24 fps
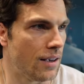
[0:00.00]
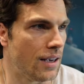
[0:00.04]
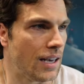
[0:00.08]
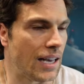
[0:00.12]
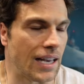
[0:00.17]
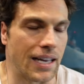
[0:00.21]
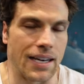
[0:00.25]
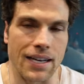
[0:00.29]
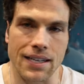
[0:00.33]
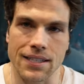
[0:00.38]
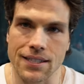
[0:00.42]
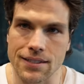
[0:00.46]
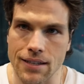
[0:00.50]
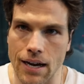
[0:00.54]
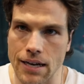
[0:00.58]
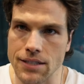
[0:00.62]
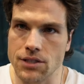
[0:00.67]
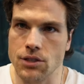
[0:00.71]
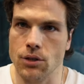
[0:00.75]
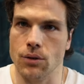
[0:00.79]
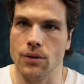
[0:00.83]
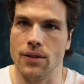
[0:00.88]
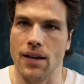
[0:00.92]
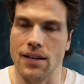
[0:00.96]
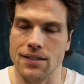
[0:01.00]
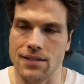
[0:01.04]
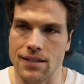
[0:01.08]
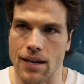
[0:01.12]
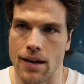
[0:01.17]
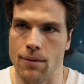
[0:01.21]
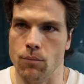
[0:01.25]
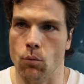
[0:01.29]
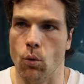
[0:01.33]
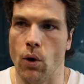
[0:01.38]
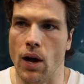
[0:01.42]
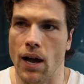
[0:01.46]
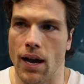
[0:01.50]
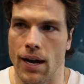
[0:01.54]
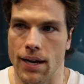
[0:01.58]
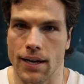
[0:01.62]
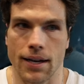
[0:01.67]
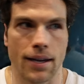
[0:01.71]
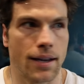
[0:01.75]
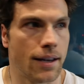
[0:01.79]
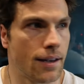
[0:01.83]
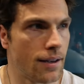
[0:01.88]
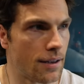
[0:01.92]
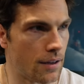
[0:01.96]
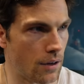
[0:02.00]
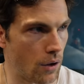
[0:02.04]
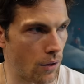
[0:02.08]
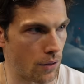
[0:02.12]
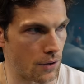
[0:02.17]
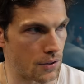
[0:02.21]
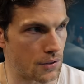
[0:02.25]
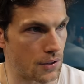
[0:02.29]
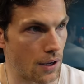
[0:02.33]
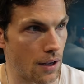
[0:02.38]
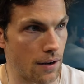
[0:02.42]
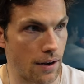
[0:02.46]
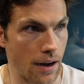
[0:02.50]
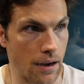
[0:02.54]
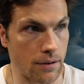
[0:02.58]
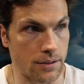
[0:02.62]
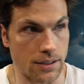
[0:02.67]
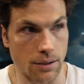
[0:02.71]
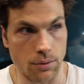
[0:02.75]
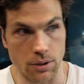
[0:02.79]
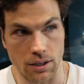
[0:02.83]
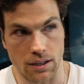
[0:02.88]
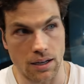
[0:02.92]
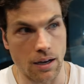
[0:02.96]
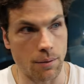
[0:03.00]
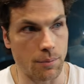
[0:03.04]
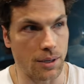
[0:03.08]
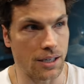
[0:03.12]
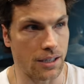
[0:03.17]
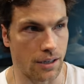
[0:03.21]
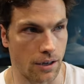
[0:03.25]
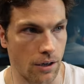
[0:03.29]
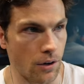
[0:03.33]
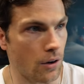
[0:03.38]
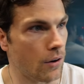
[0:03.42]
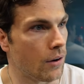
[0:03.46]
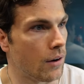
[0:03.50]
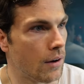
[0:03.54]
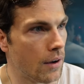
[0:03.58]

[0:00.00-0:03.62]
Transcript: It excites you in that same way, and all of a sudden I was able to come in here